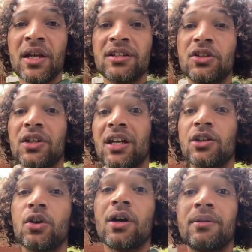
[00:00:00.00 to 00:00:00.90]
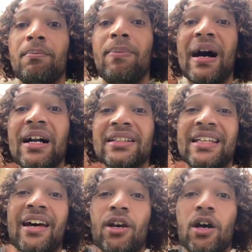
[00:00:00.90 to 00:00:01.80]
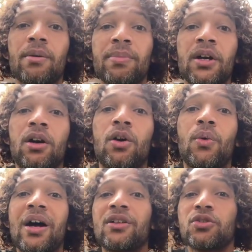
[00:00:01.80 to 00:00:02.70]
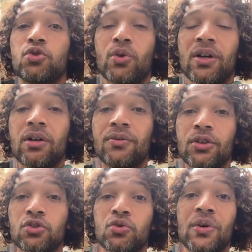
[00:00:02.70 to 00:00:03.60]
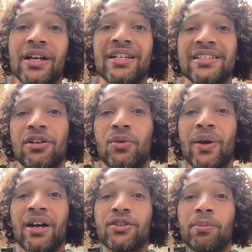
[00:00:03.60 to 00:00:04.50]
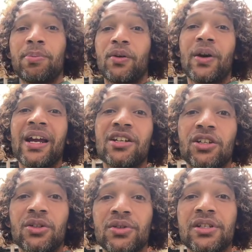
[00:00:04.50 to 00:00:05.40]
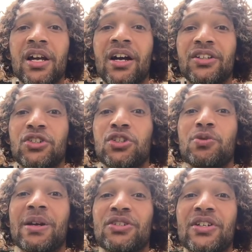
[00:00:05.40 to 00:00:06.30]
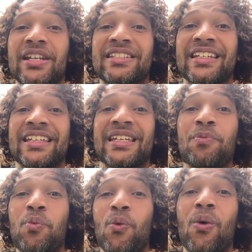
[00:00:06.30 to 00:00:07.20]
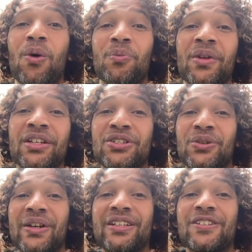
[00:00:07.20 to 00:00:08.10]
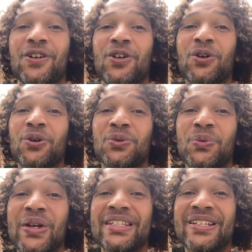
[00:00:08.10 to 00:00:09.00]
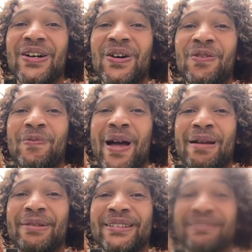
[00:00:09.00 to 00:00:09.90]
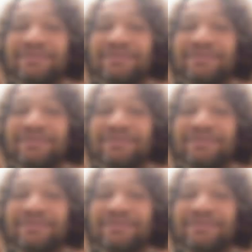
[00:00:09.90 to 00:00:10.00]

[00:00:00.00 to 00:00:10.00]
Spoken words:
So you can go and pile that up around the trunk of your trees and around your perennials, just to make sure that they keep warm during the cold winter of Melbourne.